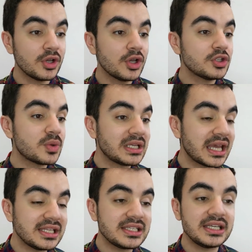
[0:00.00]

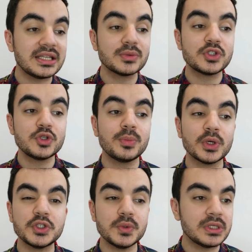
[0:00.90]
2018 it was
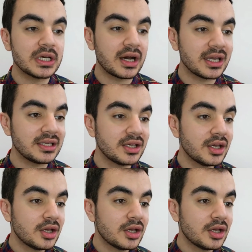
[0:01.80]
2.29,